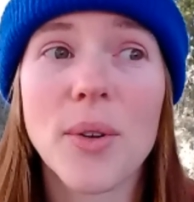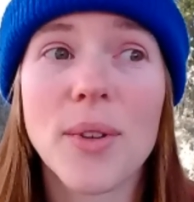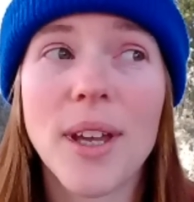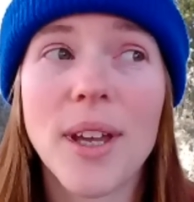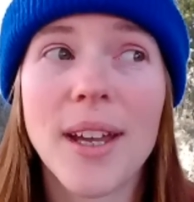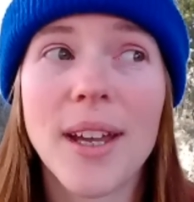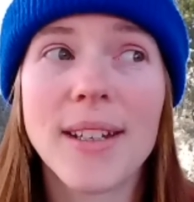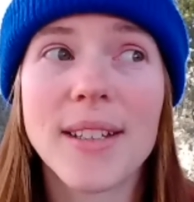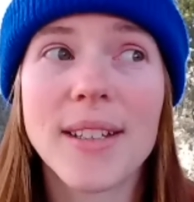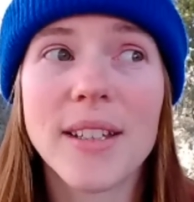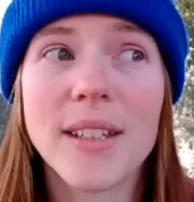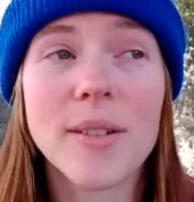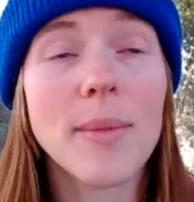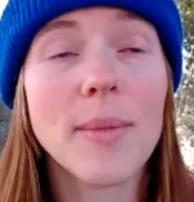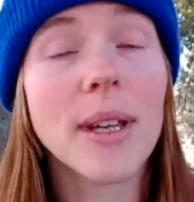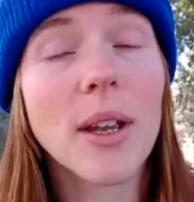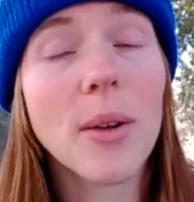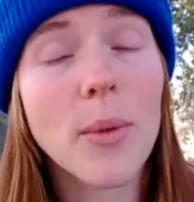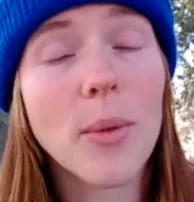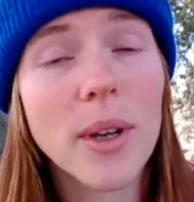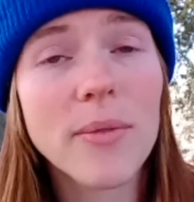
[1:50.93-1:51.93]
that instead of
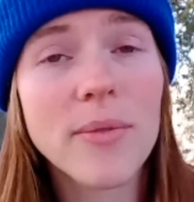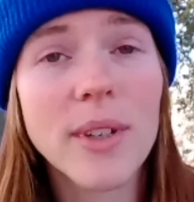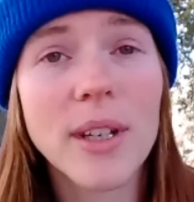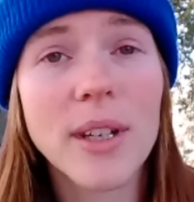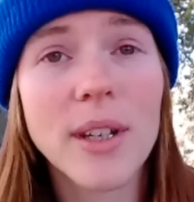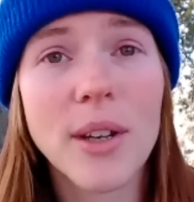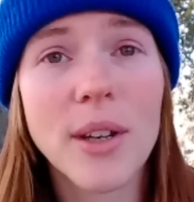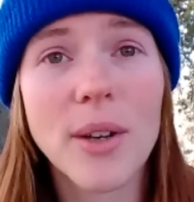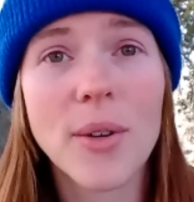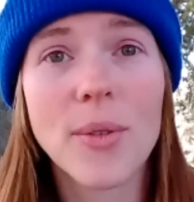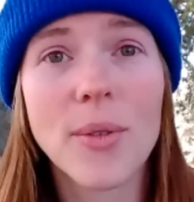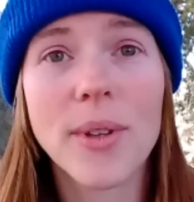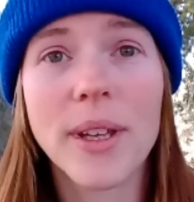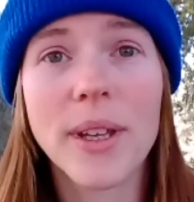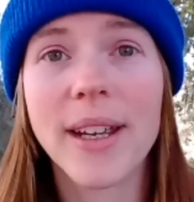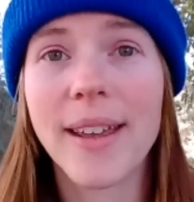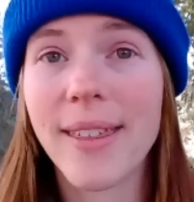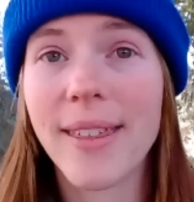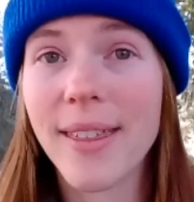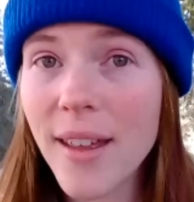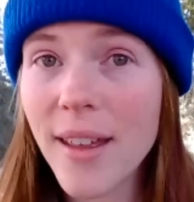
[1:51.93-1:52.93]
making one video like
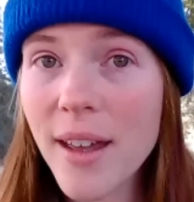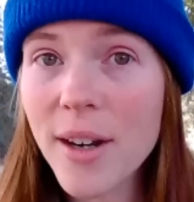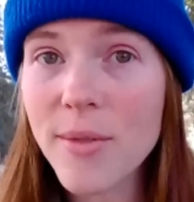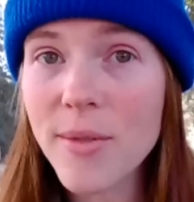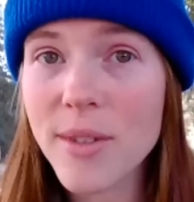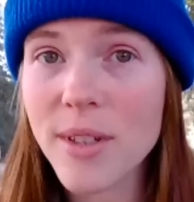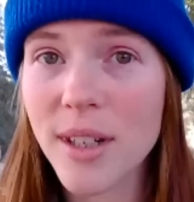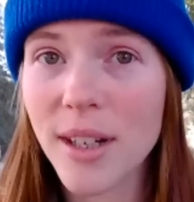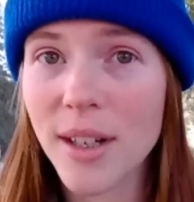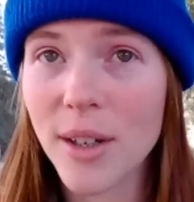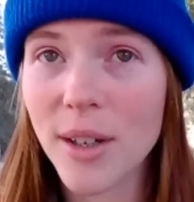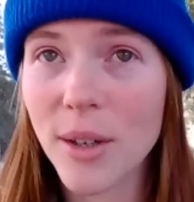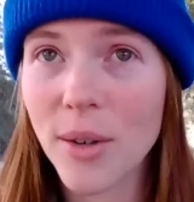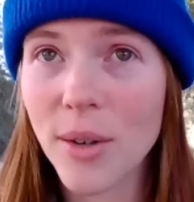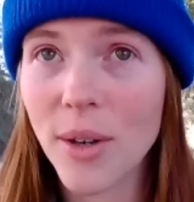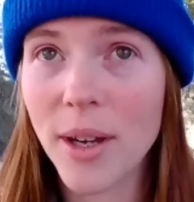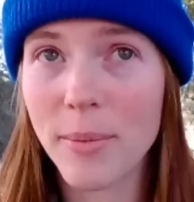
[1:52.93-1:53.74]
I thought I was going to do,